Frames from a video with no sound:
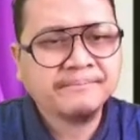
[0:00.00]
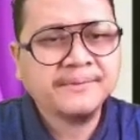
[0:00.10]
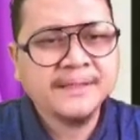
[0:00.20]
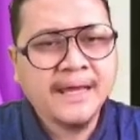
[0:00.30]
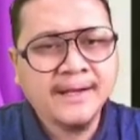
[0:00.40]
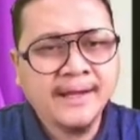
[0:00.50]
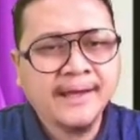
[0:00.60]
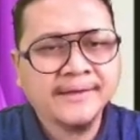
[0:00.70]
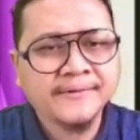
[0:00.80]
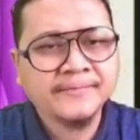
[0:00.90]
and length
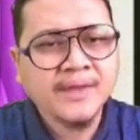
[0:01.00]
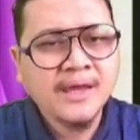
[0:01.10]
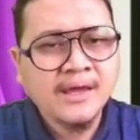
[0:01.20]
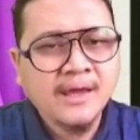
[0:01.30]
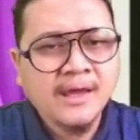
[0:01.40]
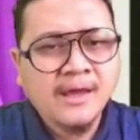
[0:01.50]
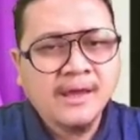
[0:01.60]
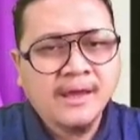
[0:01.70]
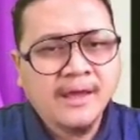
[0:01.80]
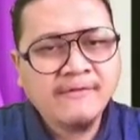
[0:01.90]

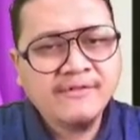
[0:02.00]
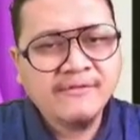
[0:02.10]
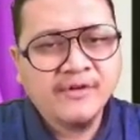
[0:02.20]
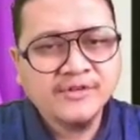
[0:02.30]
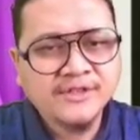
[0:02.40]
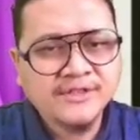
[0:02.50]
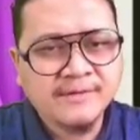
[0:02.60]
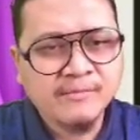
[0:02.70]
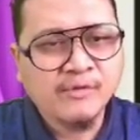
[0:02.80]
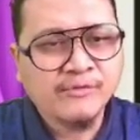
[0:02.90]
if the force is
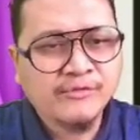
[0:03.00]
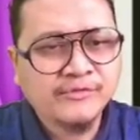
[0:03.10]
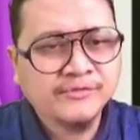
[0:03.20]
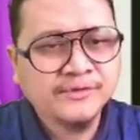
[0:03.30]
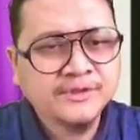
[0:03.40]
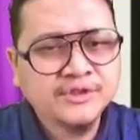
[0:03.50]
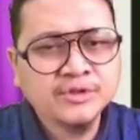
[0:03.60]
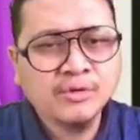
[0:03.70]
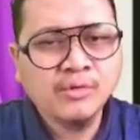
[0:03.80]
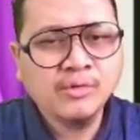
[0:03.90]
removed.
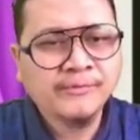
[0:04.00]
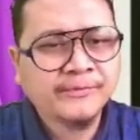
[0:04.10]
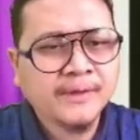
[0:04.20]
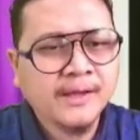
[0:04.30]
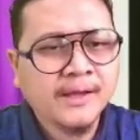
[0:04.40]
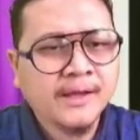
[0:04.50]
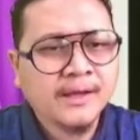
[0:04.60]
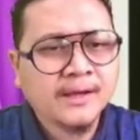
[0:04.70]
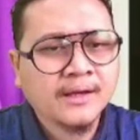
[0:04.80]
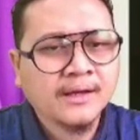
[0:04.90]
So,
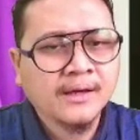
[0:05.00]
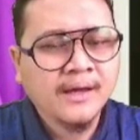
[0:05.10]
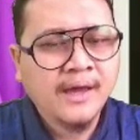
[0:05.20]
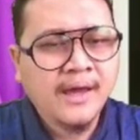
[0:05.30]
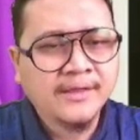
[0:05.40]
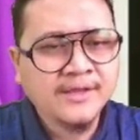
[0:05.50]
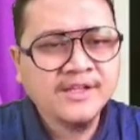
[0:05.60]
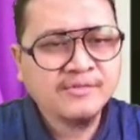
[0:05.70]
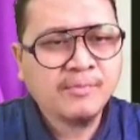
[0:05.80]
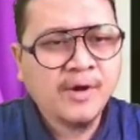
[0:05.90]
at this
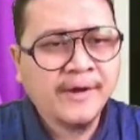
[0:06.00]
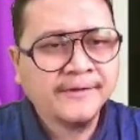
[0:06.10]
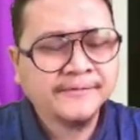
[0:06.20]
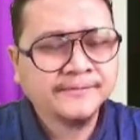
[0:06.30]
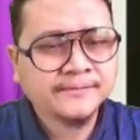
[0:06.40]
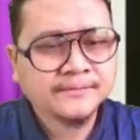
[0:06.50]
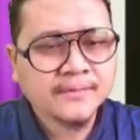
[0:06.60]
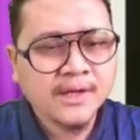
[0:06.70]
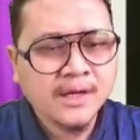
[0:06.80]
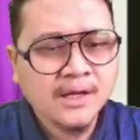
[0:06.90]
point,
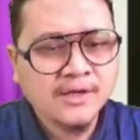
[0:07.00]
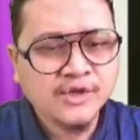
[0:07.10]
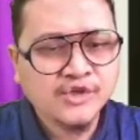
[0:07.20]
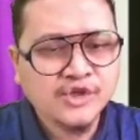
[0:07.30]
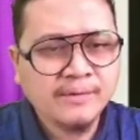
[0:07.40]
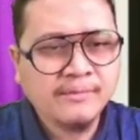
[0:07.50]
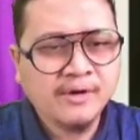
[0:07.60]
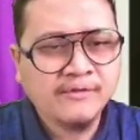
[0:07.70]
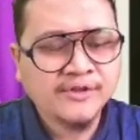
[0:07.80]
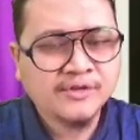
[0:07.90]
the shape of the
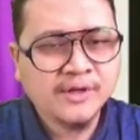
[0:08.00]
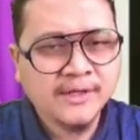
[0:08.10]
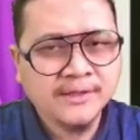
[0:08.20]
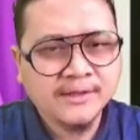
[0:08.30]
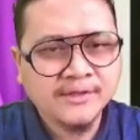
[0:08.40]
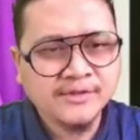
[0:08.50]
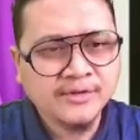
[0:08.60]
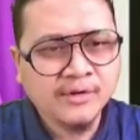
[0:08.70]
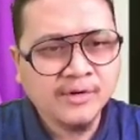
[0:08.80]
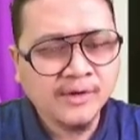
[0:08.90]
solid is no
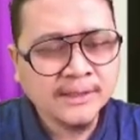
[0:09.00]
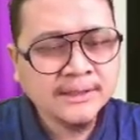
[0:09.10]
longer